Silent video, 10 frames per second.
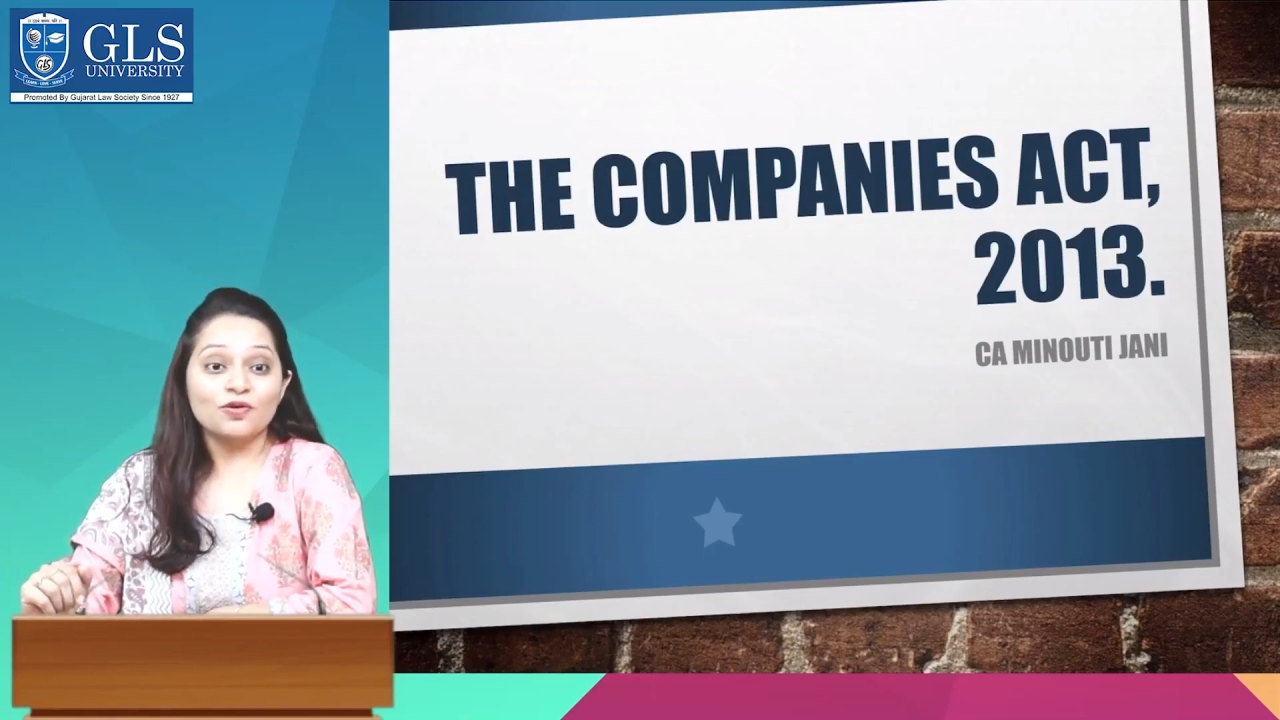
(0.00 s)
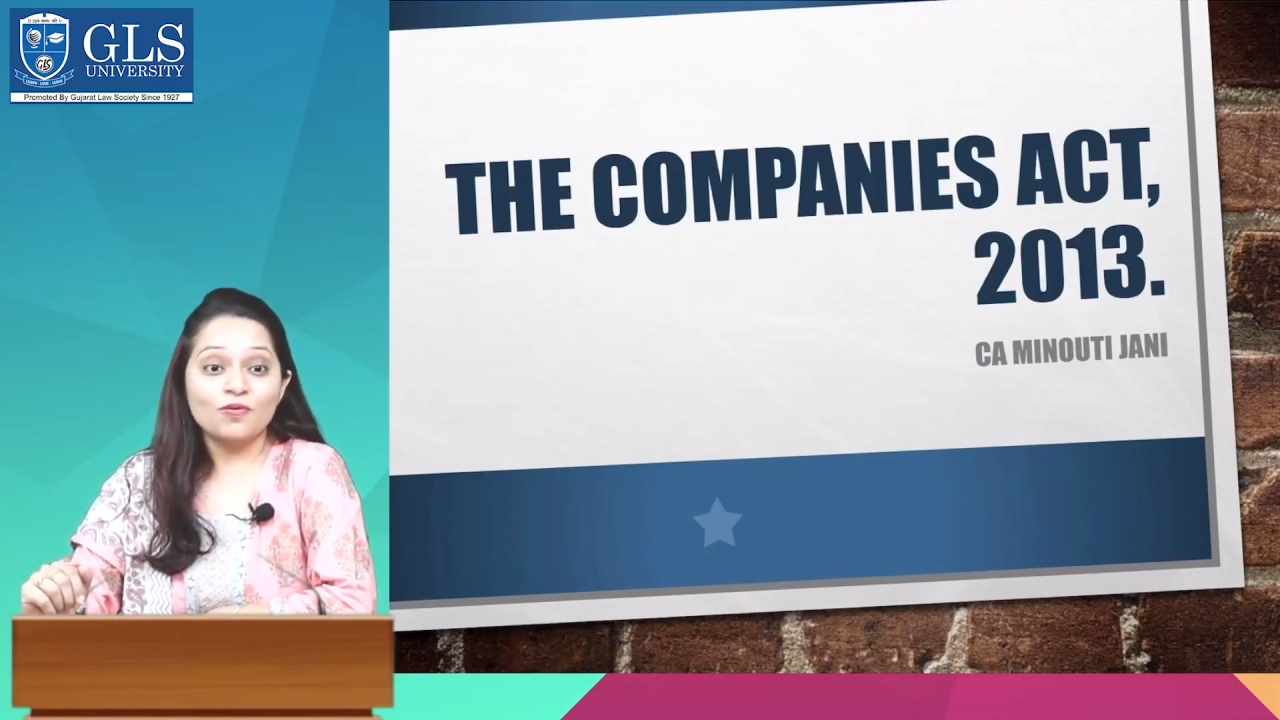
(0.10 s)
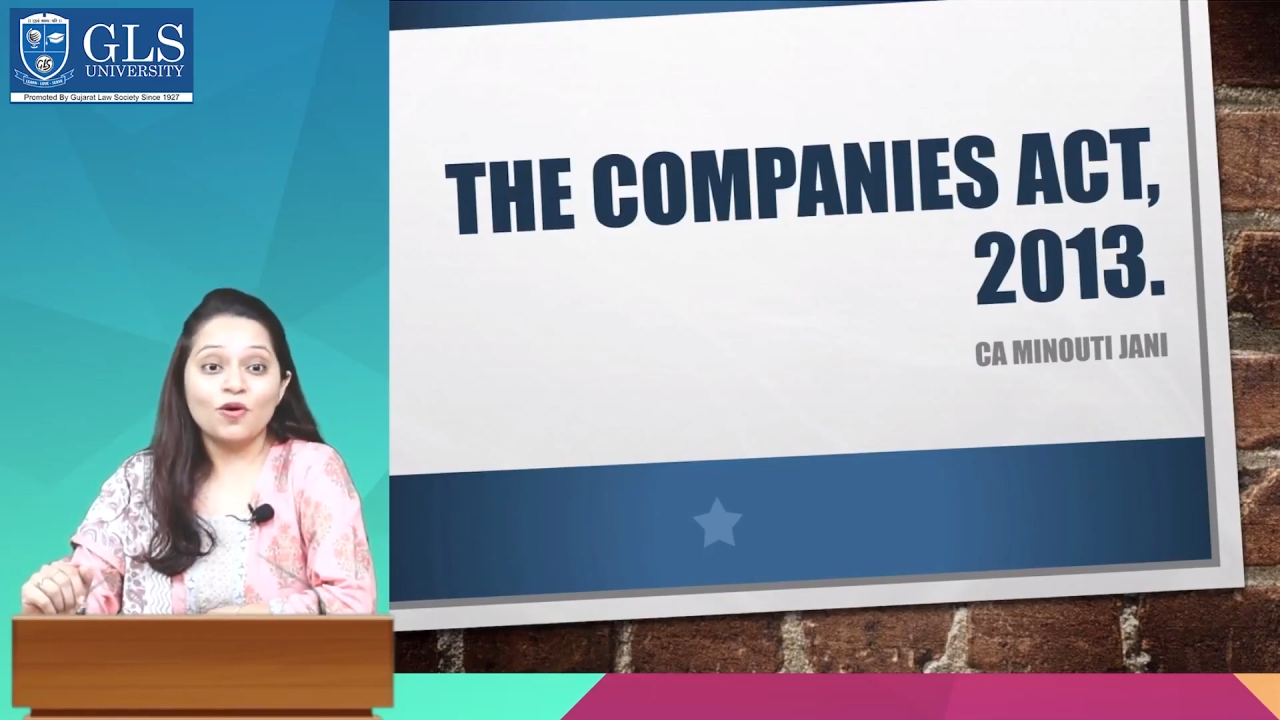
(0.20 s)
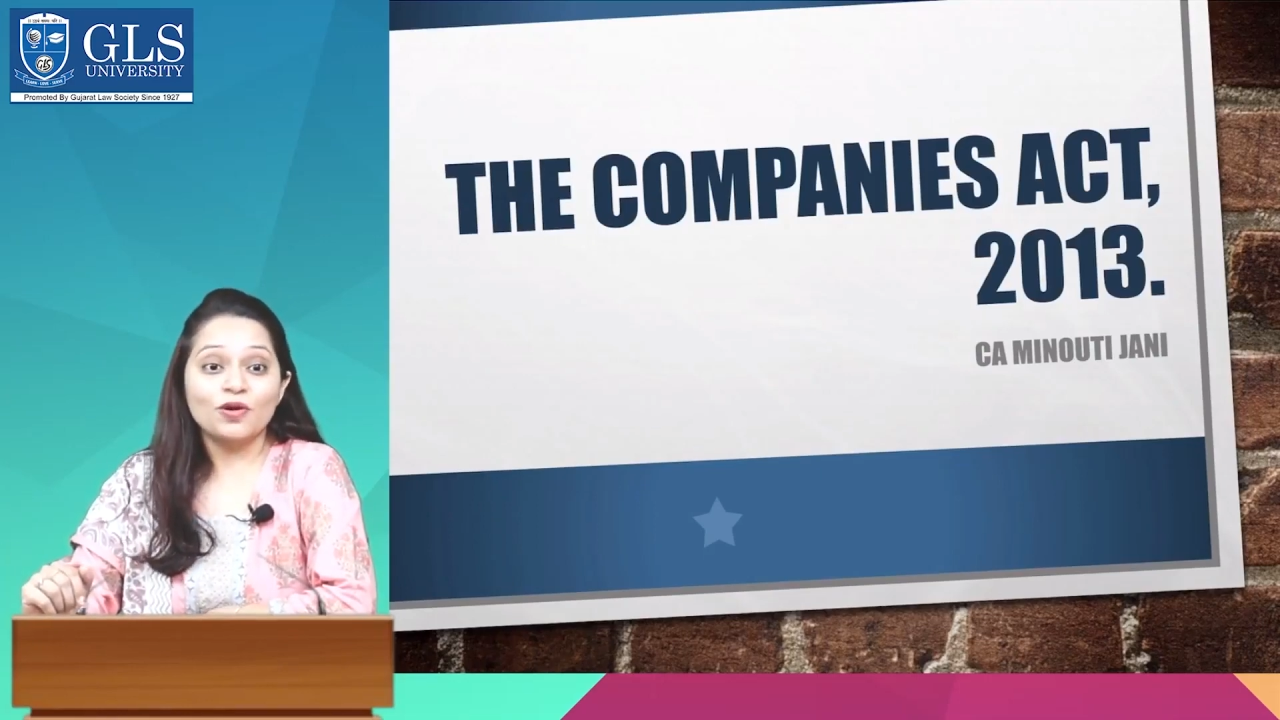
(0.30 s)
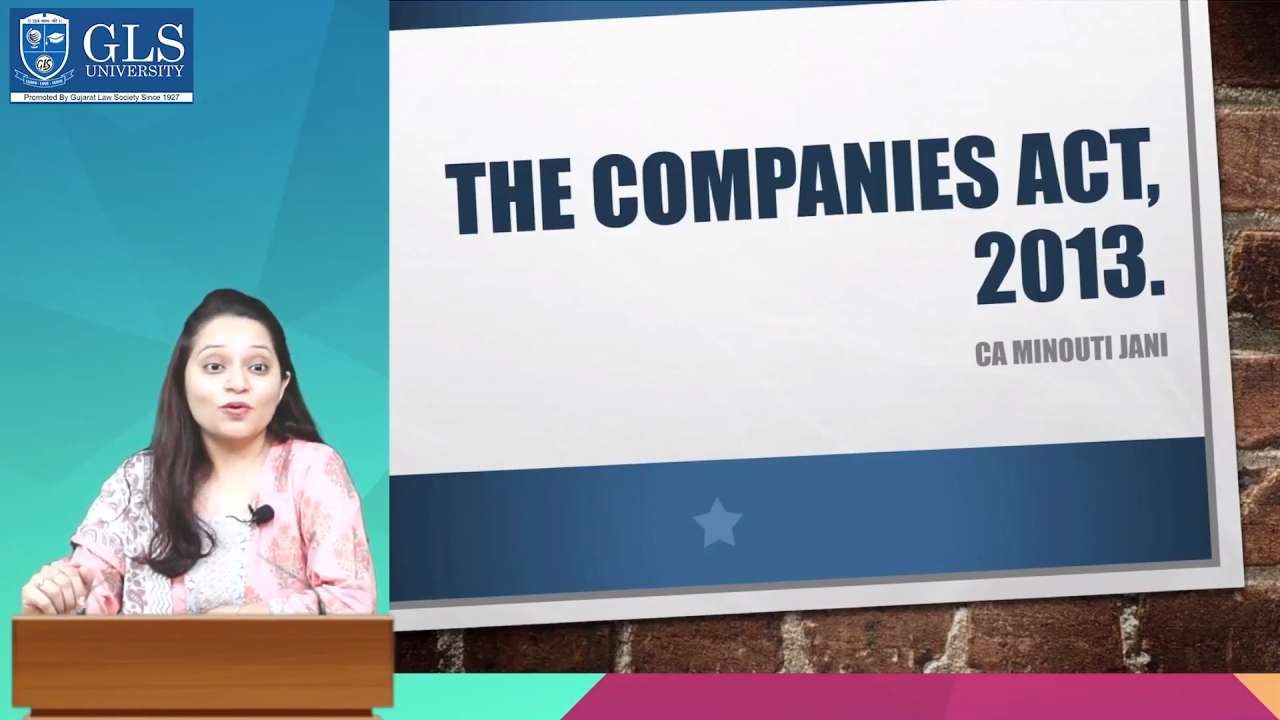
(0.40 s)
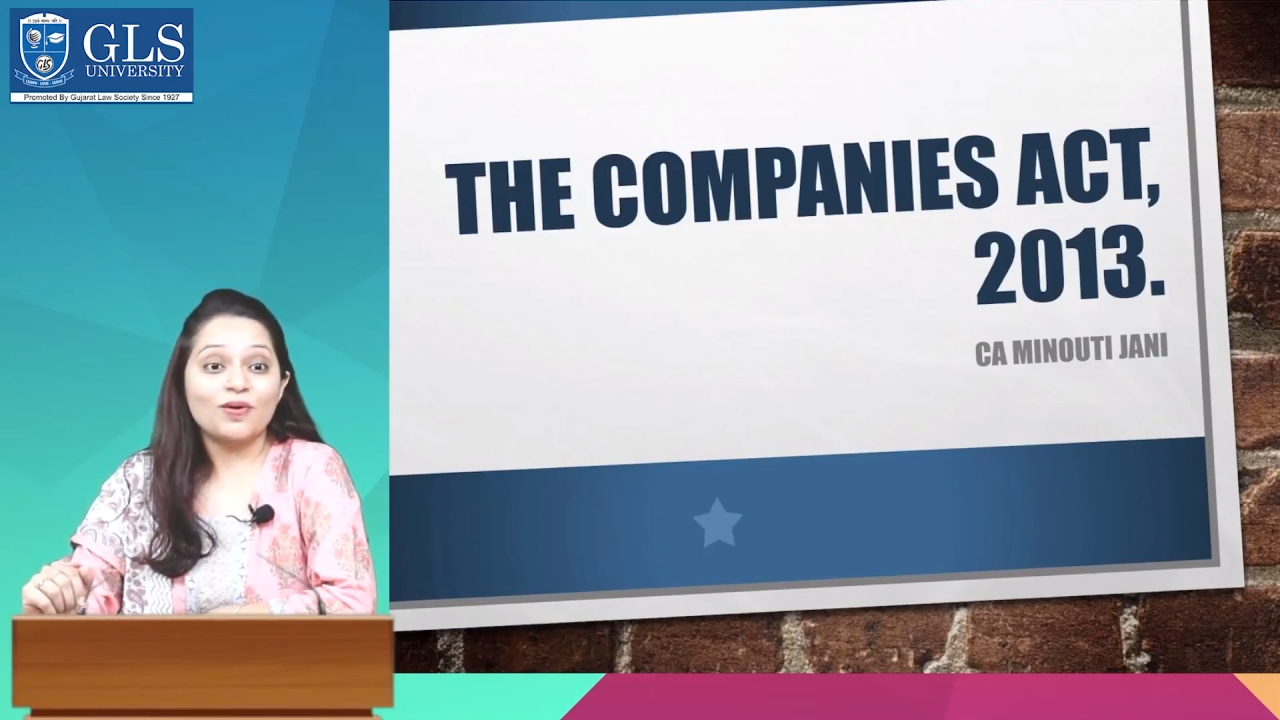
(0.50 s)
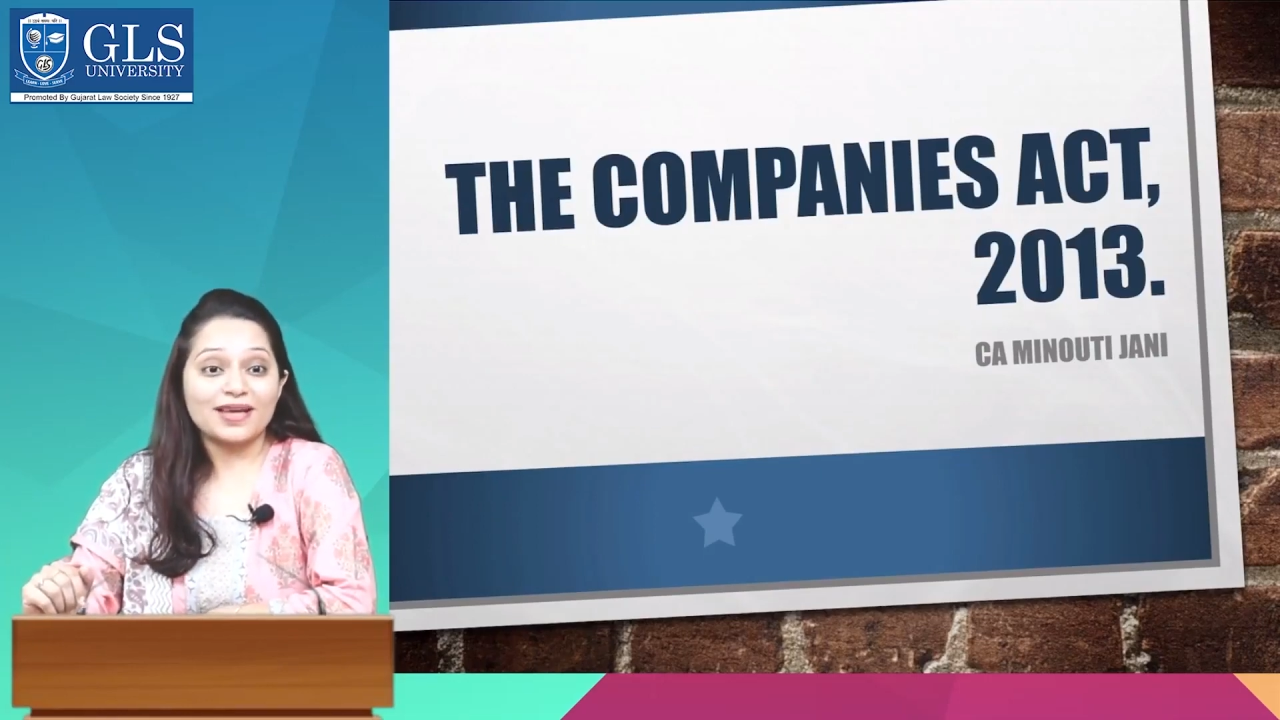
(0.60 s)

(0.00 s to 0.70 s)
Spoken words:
want to